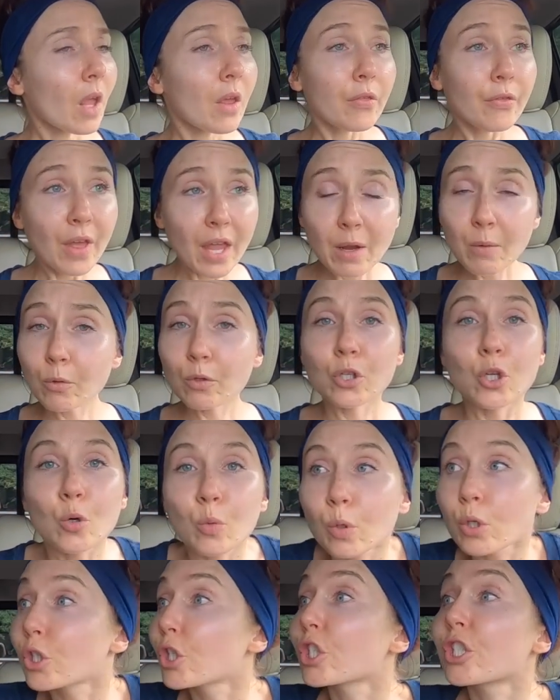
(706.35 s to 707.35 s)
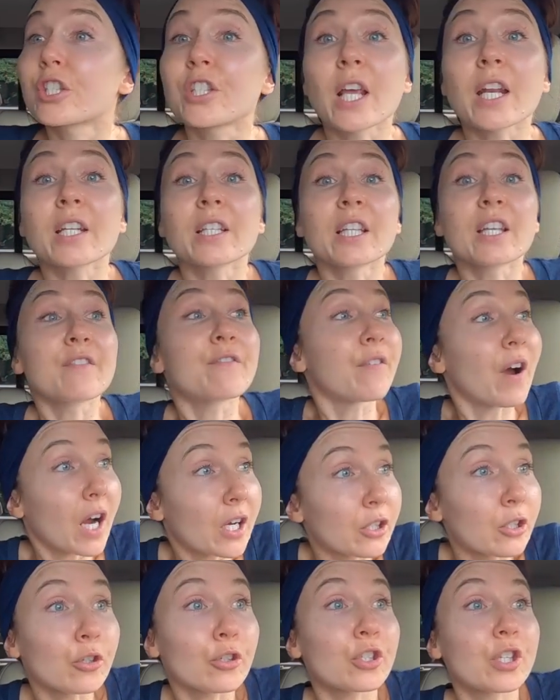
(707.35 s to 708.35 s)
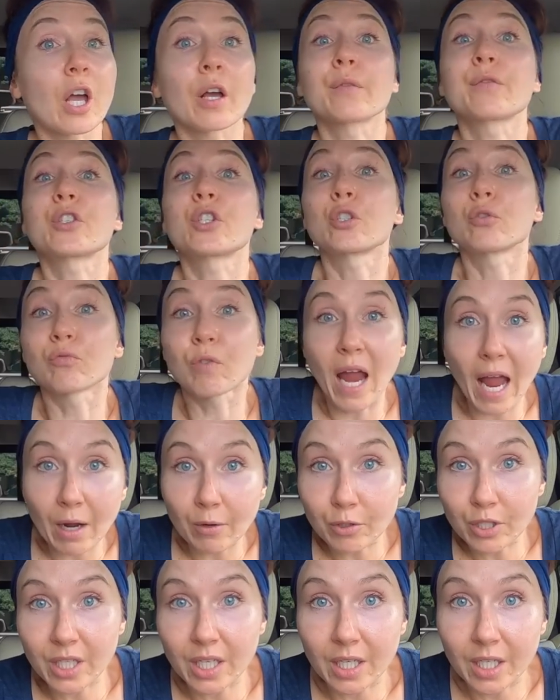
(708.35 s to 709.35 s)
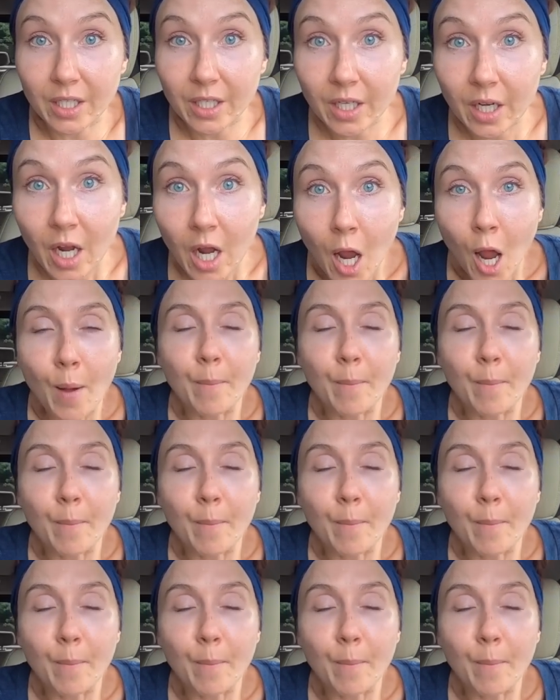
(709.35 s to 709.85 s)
you will just suddenly find yourself surrounded